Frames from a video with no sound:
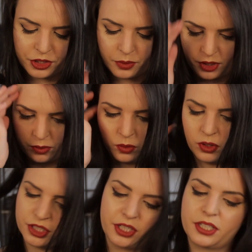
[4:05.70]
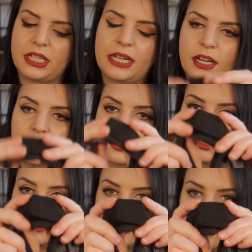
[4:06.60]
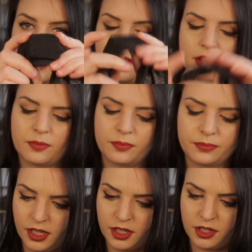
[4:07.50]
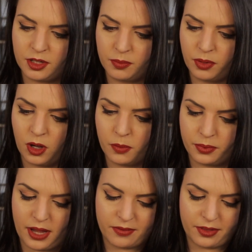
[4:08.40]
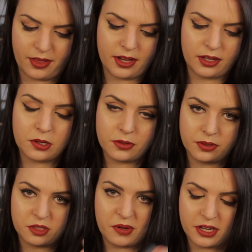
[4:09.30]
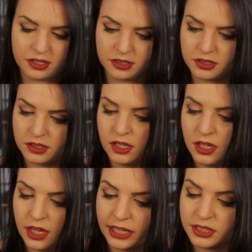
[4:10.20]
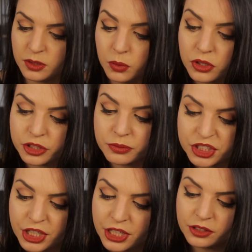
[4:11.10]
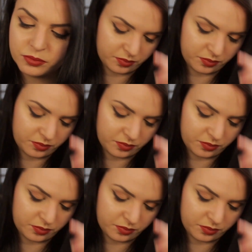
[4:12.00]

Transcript: do when you wanna wash it is take out this little square thing. And then you can pop everything, including the speakers, into the washing machine.